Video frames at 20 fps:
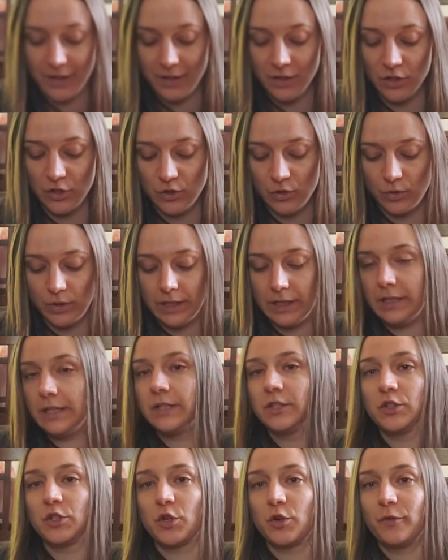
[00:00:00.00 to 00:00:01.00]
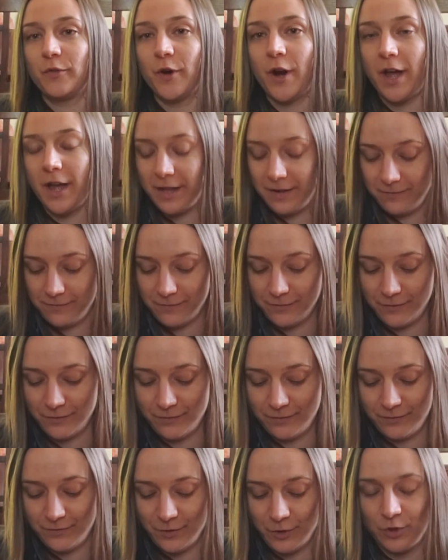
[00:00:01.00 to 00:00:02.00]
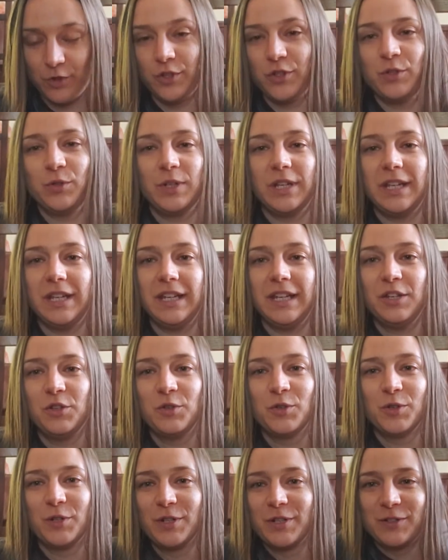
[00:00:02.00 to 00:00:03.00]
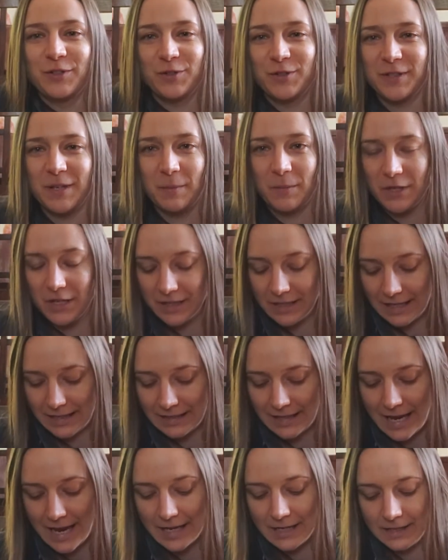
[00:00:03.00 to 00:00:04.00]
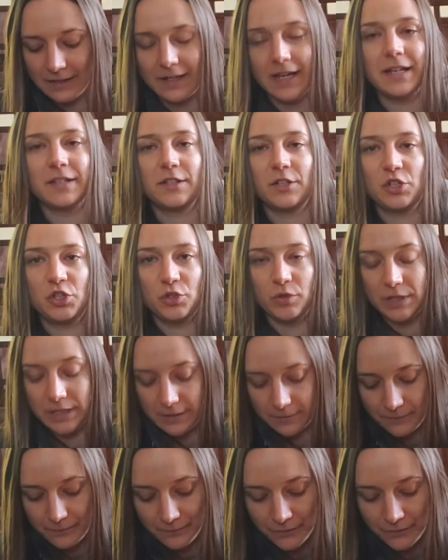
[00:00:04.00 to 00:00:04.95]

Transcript: Zucchini stir fry or zucchini noodles or something like that as a treat.